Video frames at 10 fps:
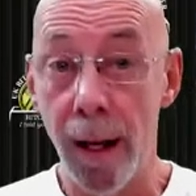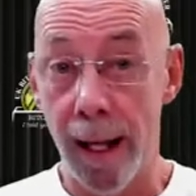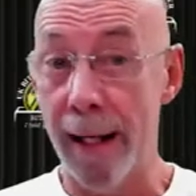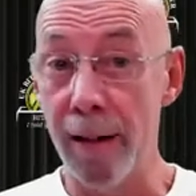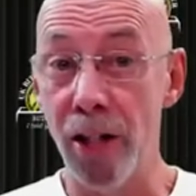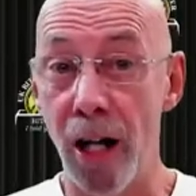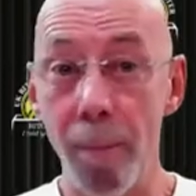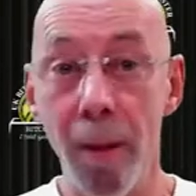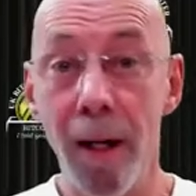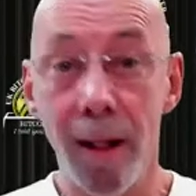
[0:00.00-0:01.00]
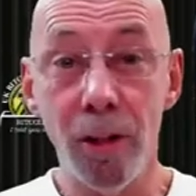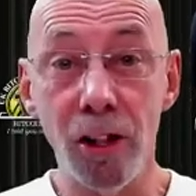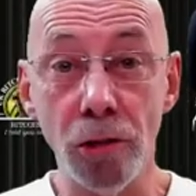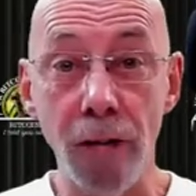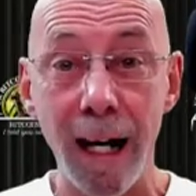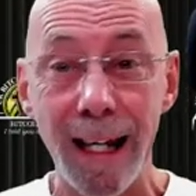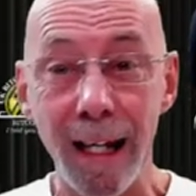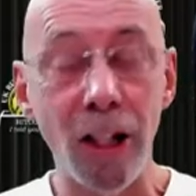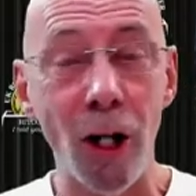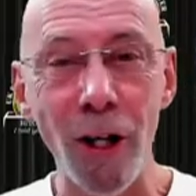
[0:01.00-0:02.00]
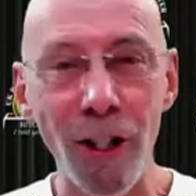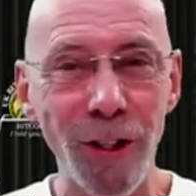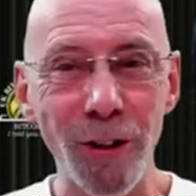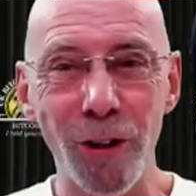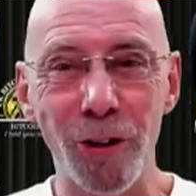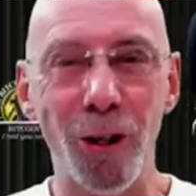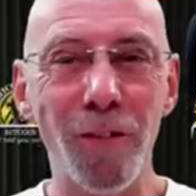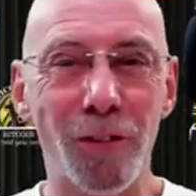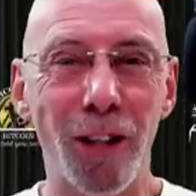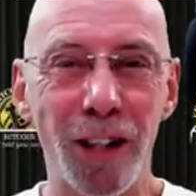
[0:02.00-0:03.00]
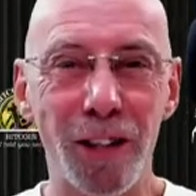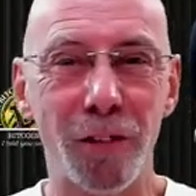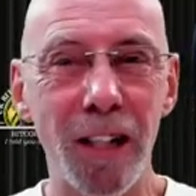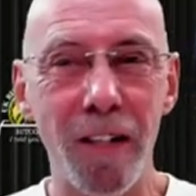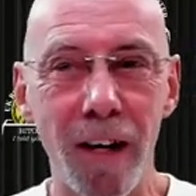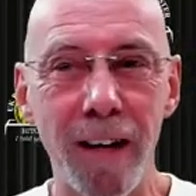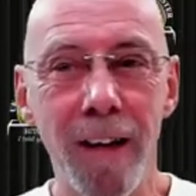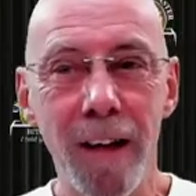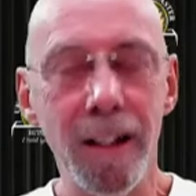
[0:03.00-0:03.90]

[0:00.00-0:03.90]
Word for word: hands up, just a regular guy that used to drive trucks for a living